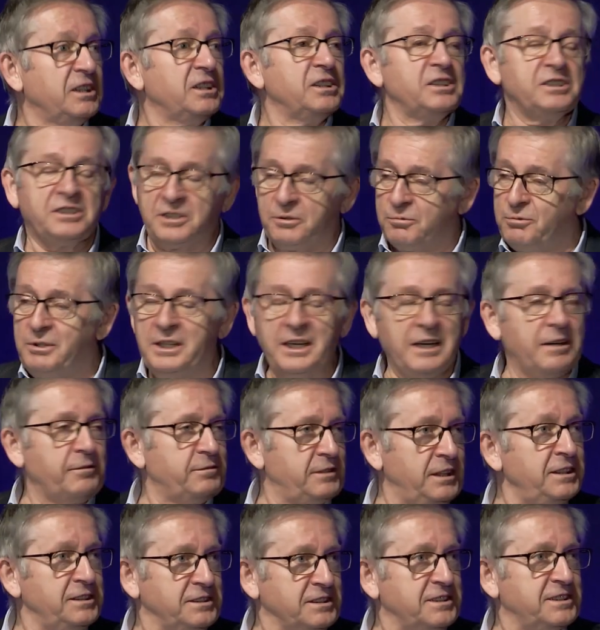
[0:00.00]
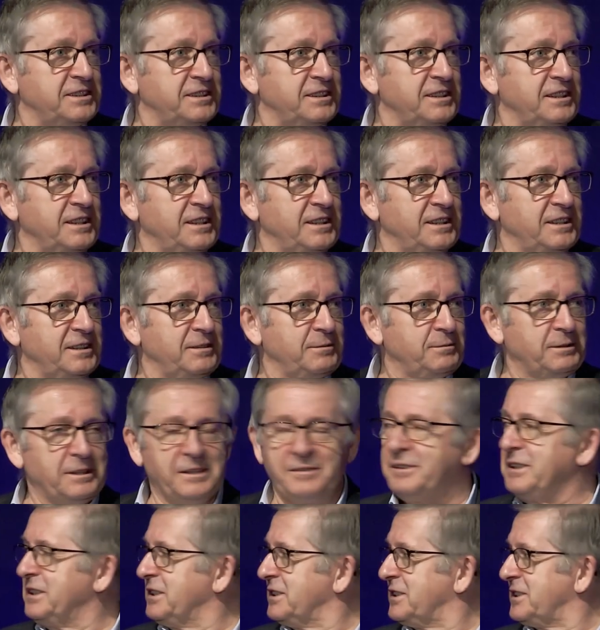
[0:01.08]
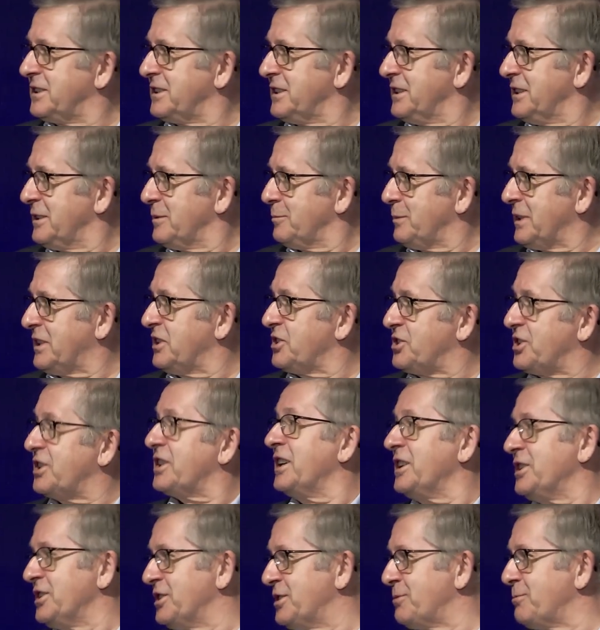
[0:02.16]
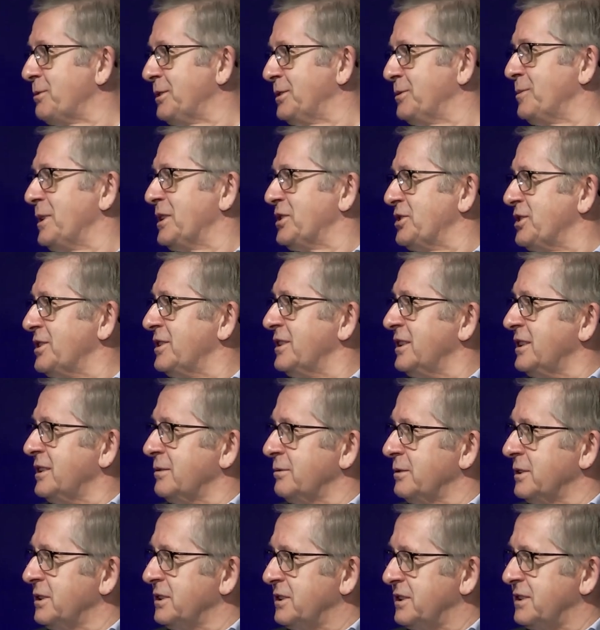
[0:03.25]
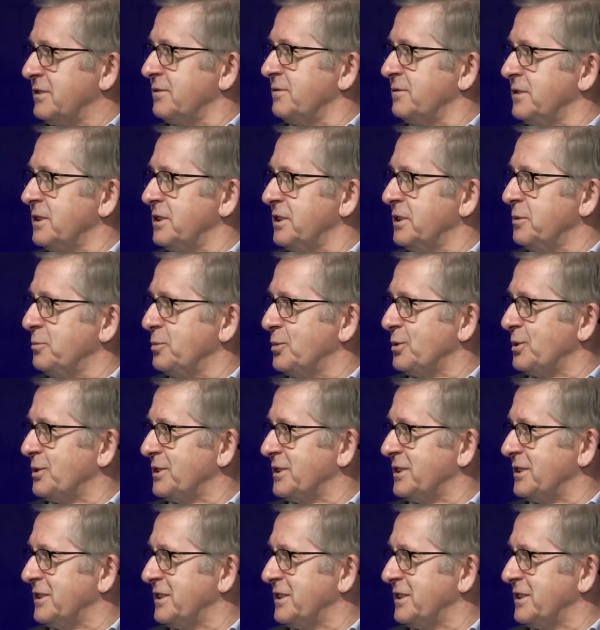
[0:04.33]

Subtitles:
So we have this. We have this. But the change, what you mentioned now, is very important.